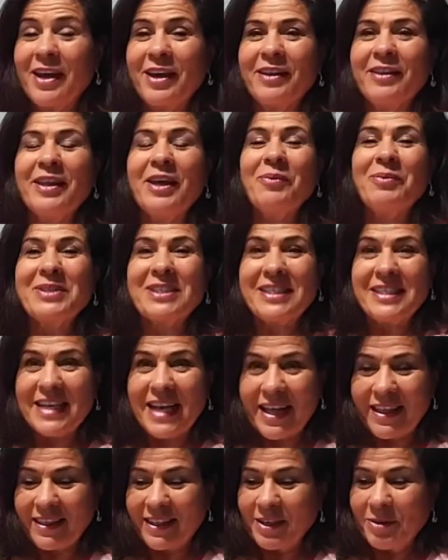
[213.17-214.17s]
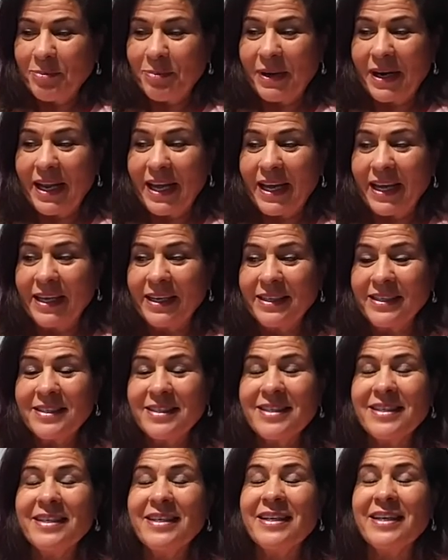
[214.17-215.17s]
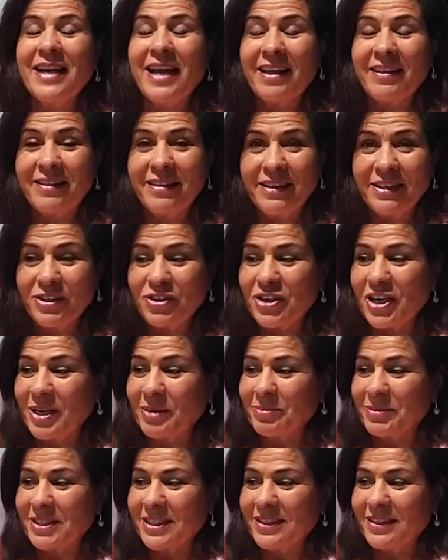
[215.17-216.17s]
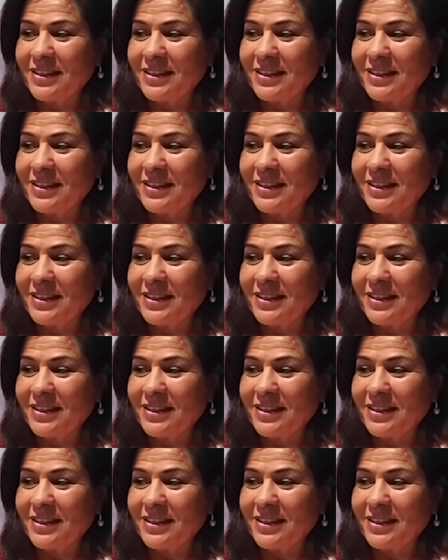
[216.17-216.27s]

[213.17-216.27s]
There was nothing planned, nothing dreamt.